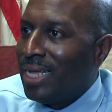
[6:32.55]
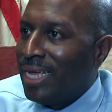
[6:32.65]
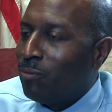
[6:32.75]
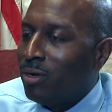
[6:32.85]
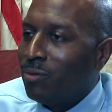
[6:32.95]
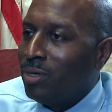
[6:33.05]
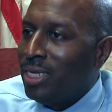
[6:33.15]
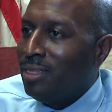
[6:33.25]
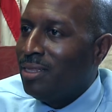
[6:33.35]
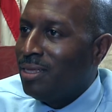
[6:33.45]
and we don't
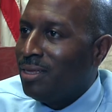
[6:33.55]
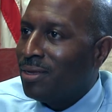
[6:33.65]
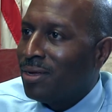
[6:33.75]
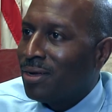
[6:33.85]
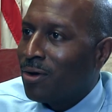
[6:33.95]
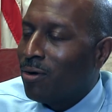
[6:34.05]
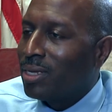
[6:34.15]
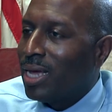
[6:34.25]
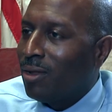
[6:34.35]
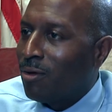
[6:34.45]
need the uh,
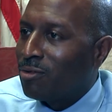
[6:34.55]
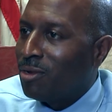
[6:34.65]
card catalogs